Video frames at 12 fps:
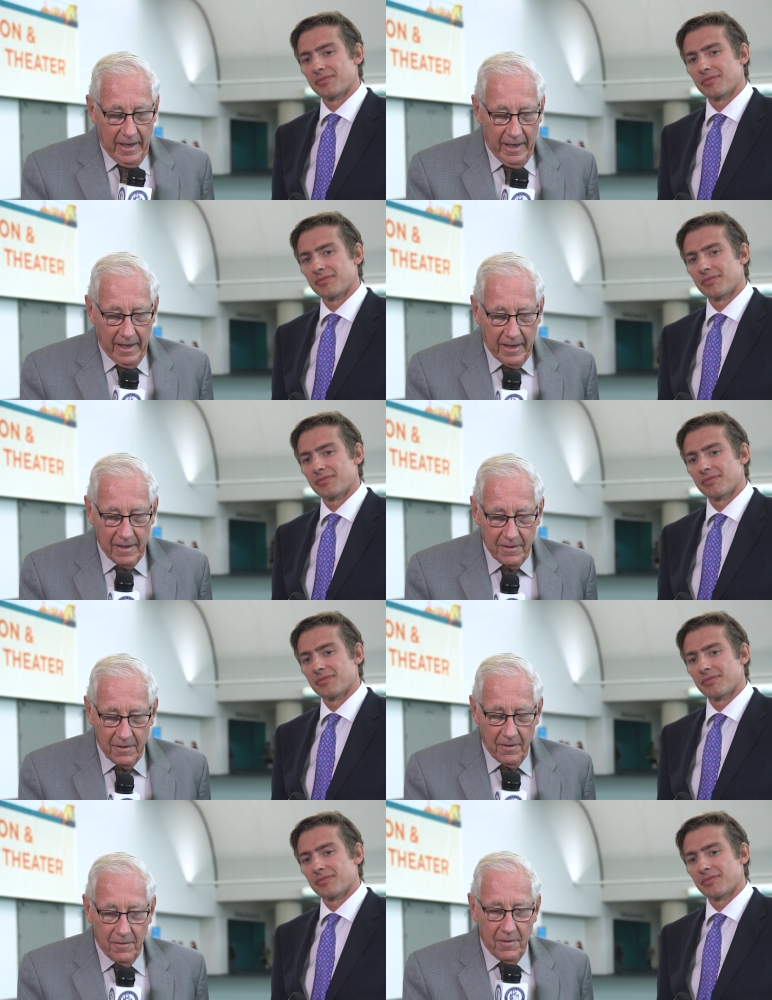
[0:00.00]

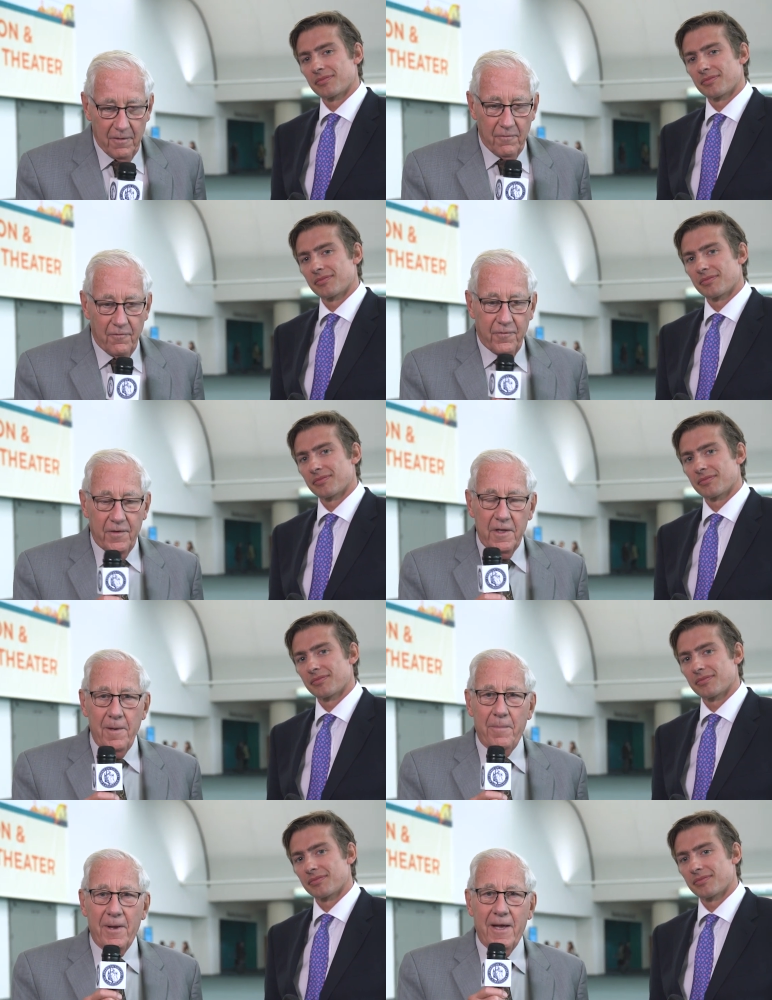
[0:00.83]
Speaker 1: And
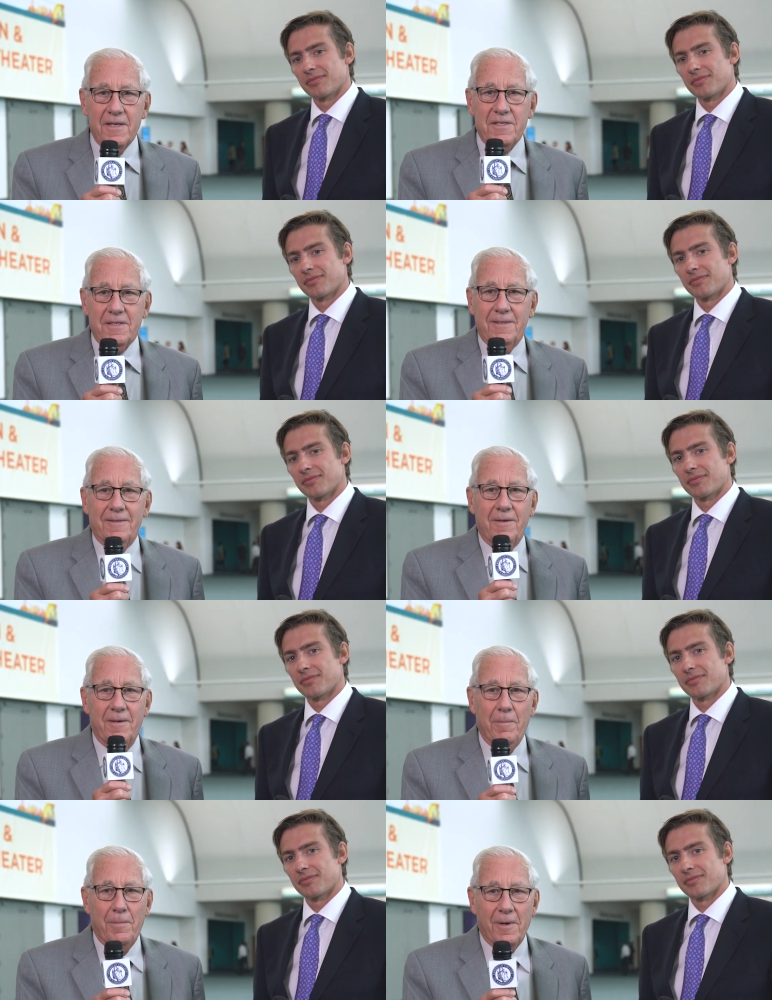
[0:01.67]
Philipp has
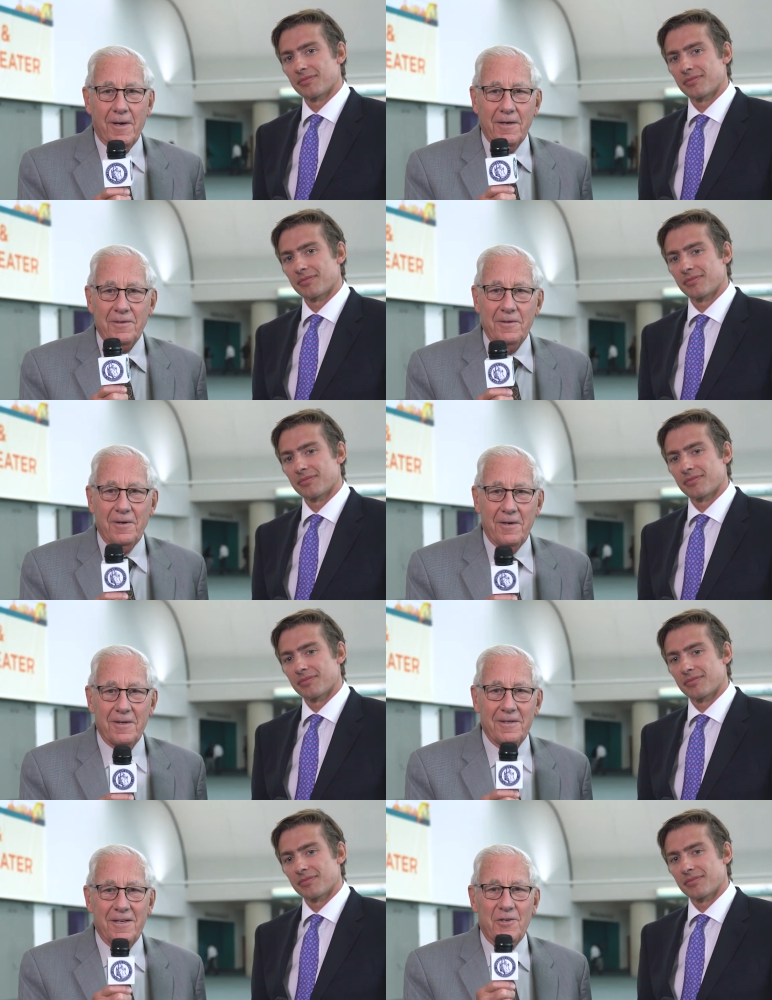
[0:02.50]
embarked
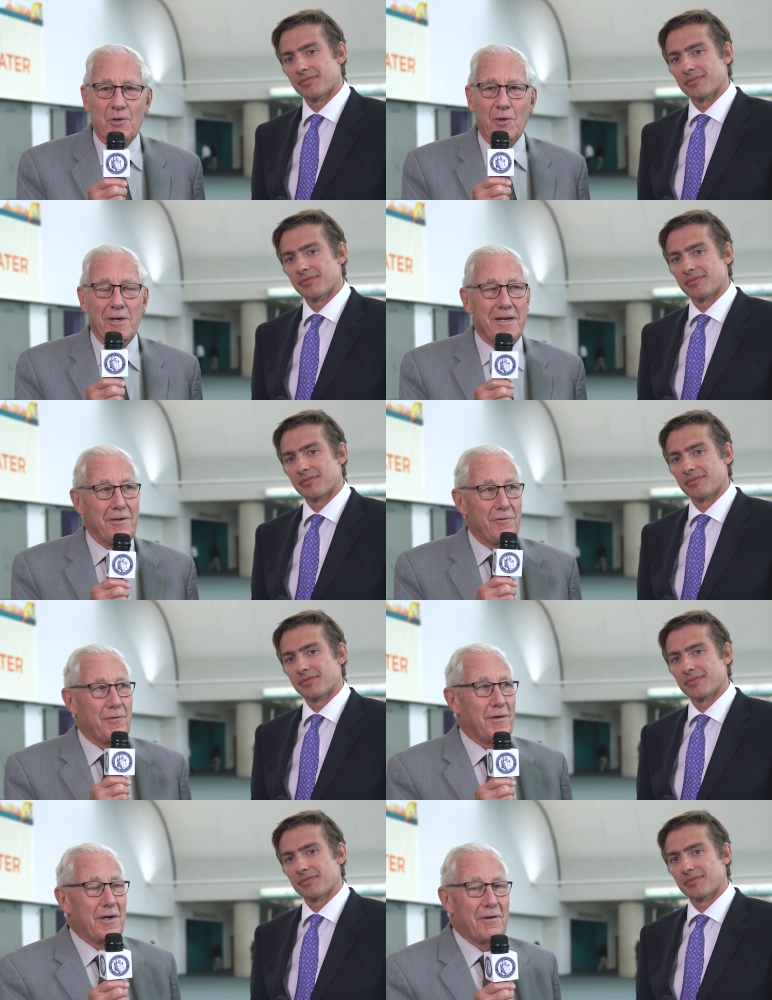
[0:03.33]
on trying to
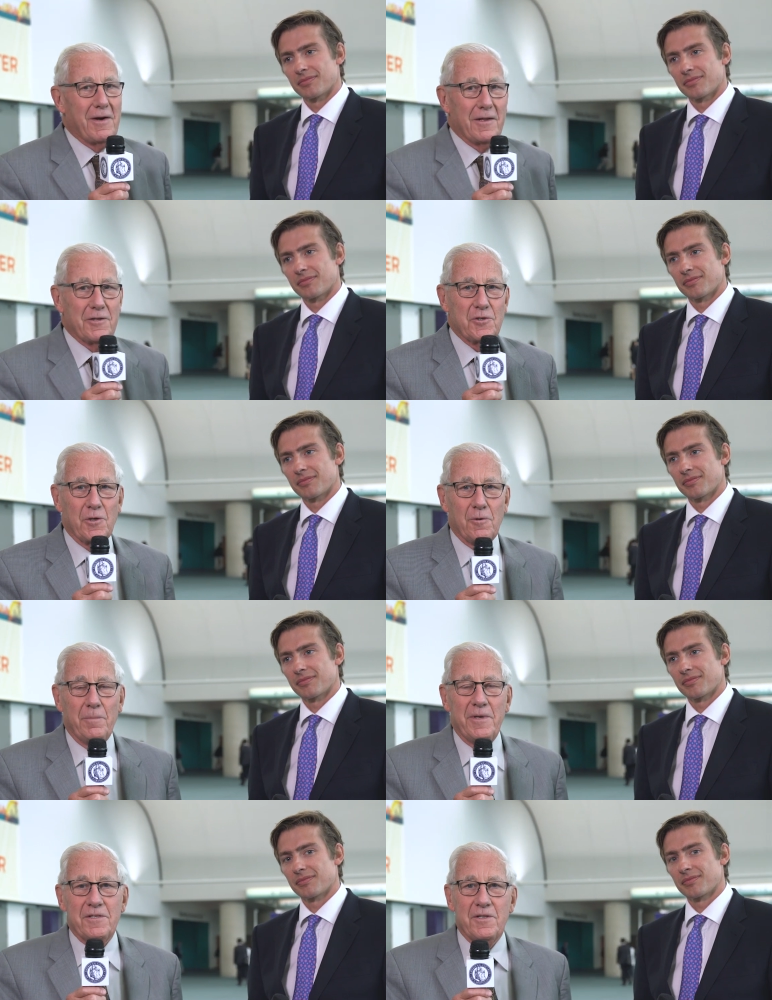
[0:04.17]
figure out this
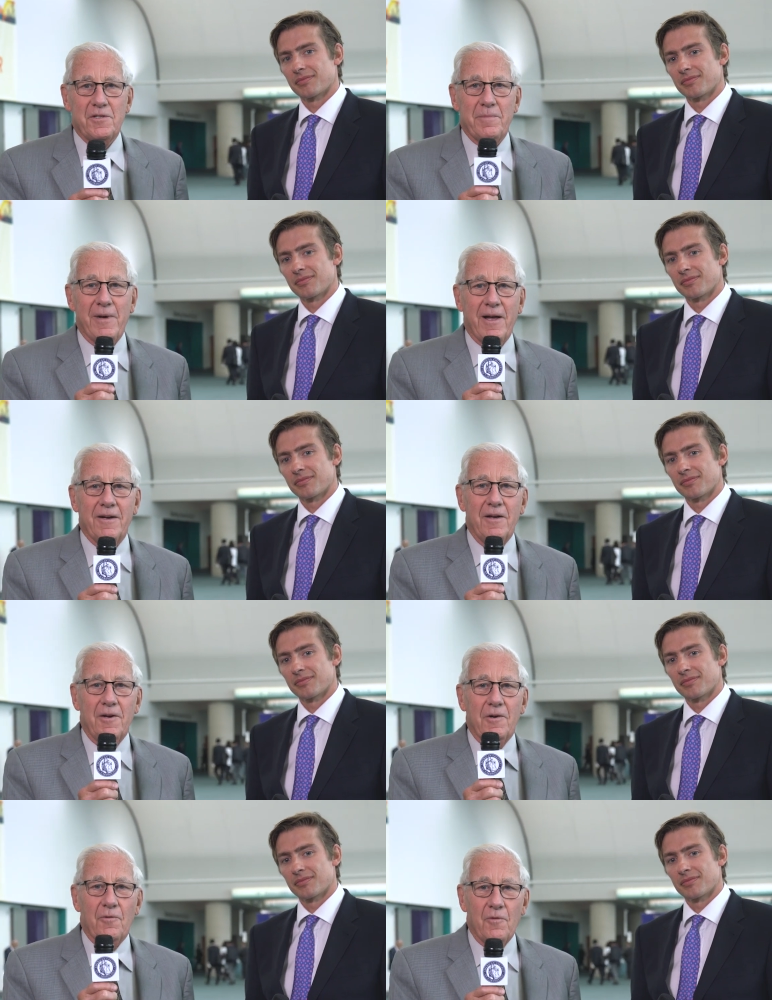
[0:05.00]
whole business about
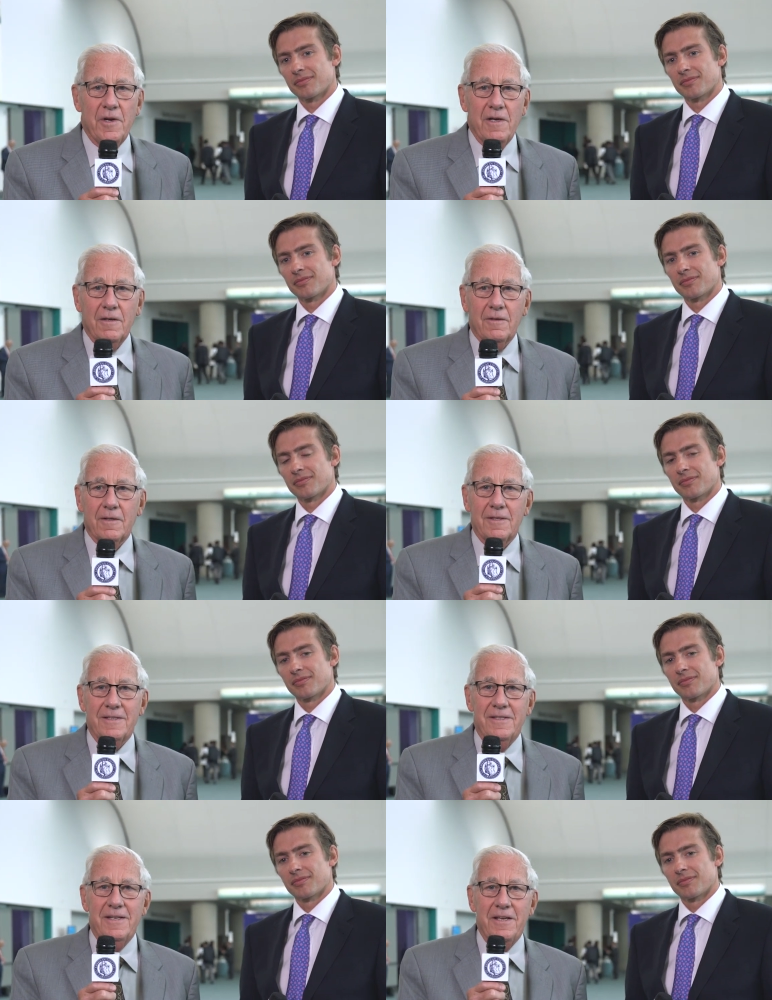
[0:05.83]
renal
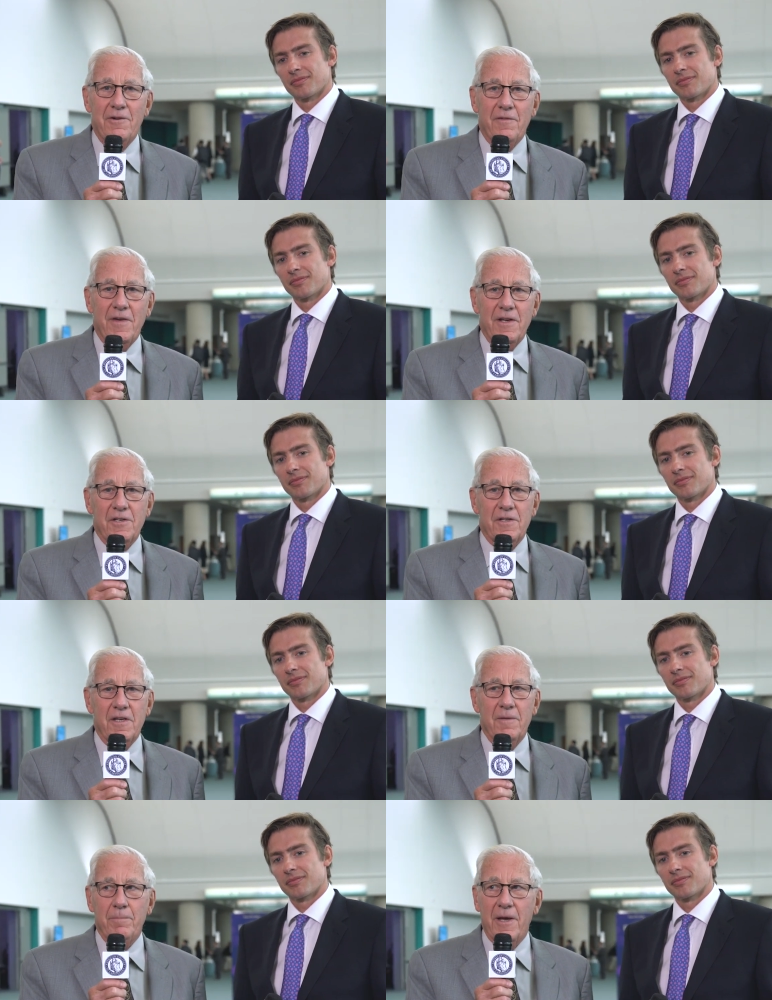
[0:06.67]

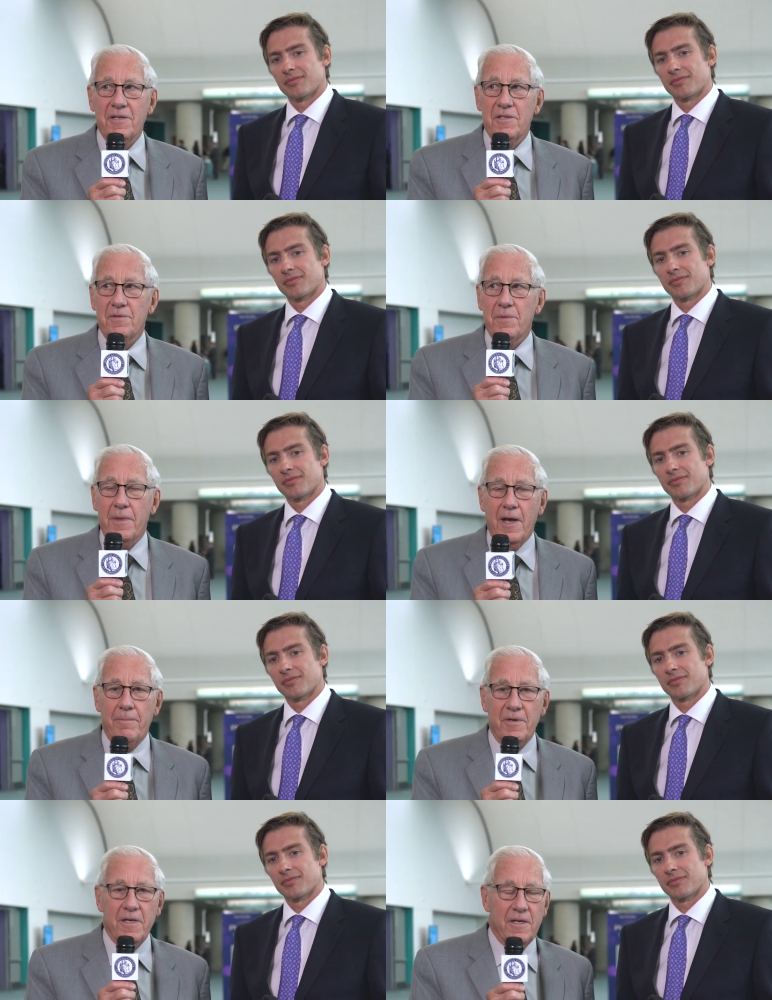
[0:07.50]
denervation in patients with
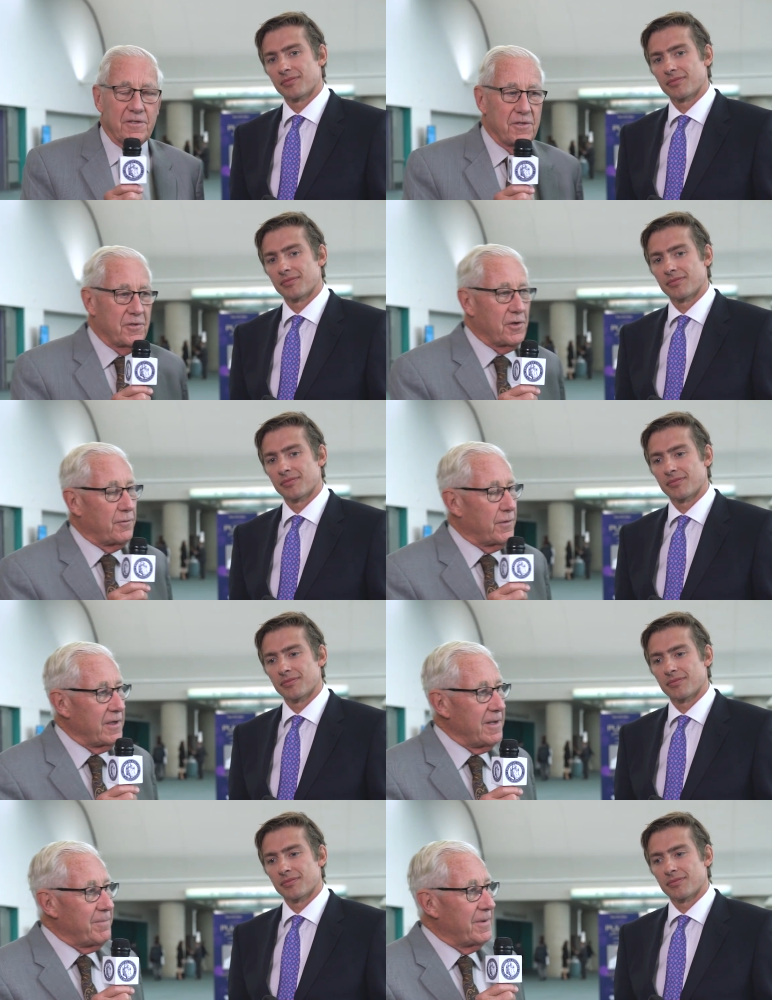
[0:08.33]
hypertension. So,
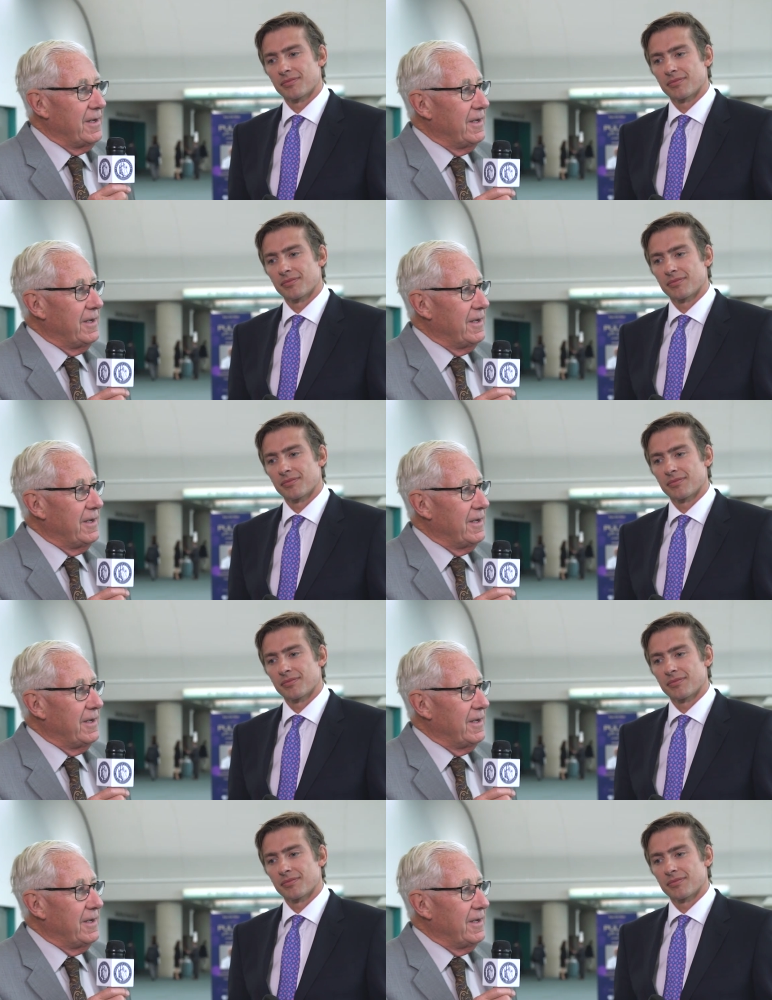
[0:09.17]
Philippe,